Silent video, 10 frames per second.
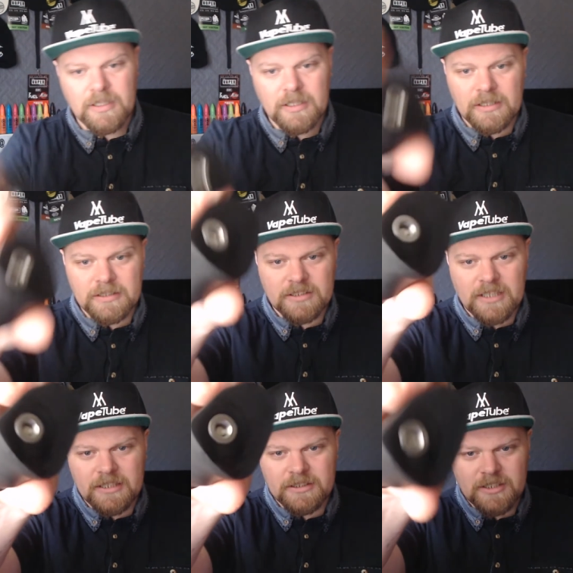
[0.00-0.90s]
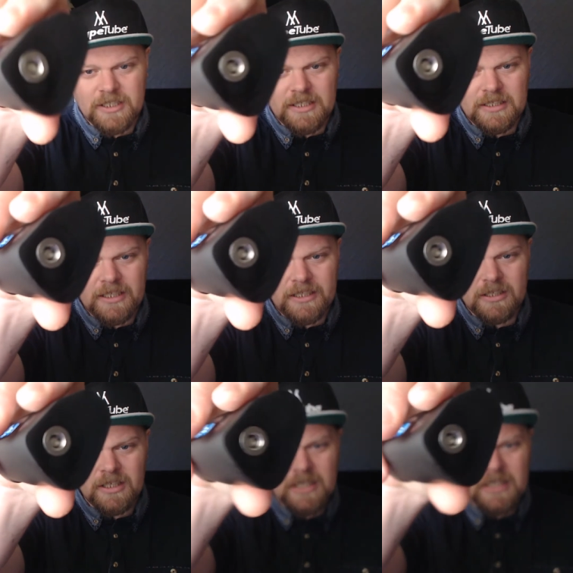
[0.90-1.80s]
it's starting to leak.
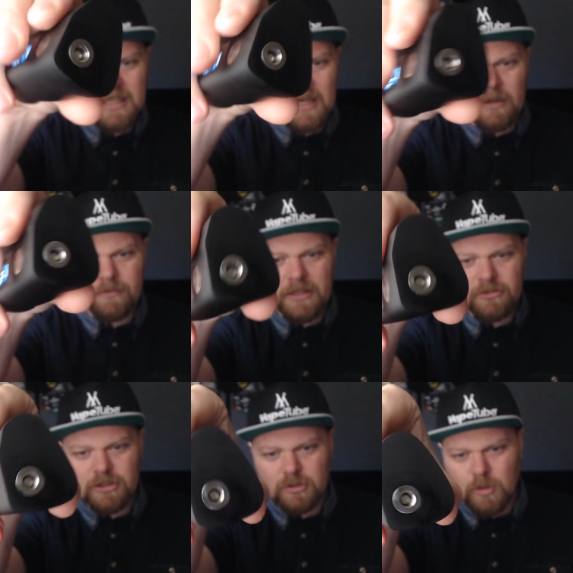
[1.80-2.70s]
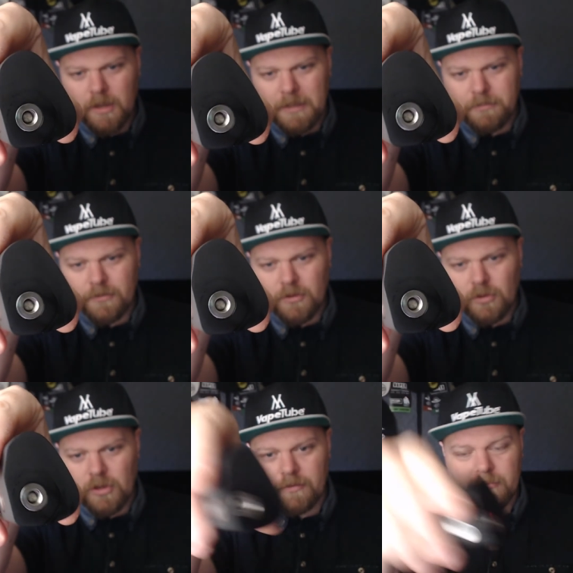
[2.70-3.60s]
Now I've literally just wiped that
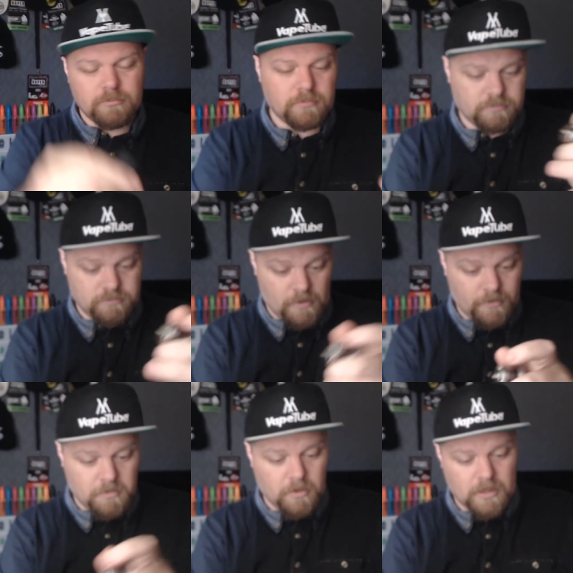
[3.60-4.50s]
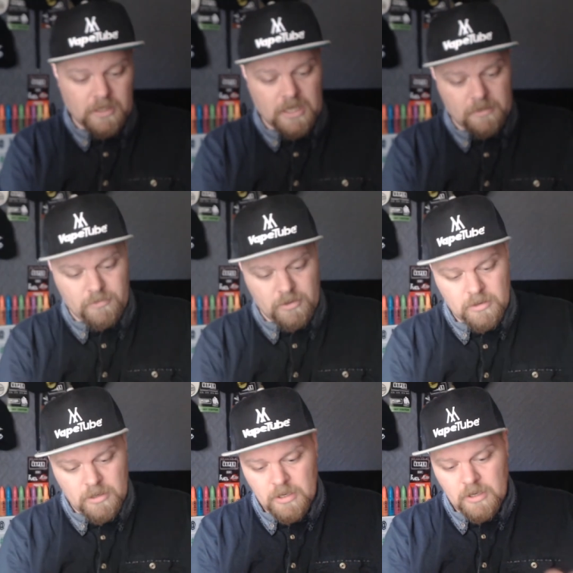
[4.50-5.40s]
before I've come on camera.
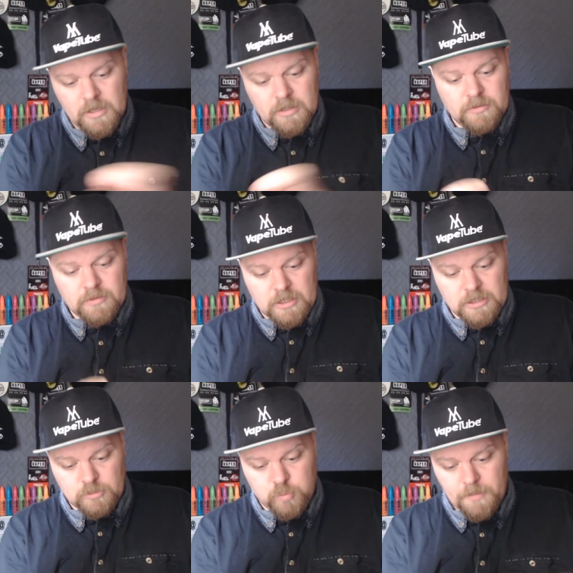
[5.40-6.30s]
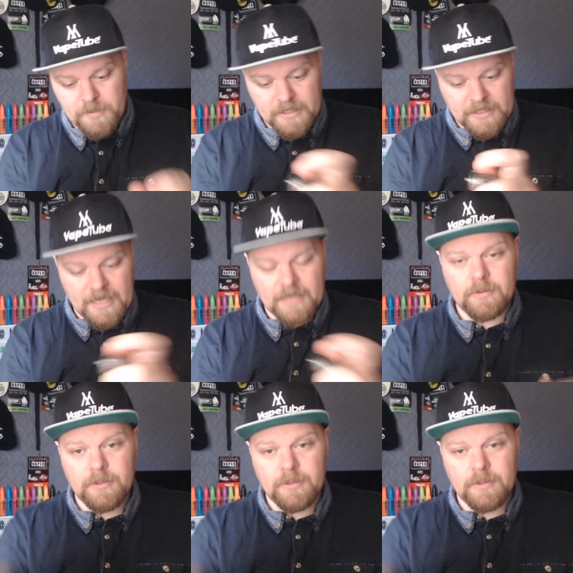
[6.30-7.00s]
I'll just wipe it again.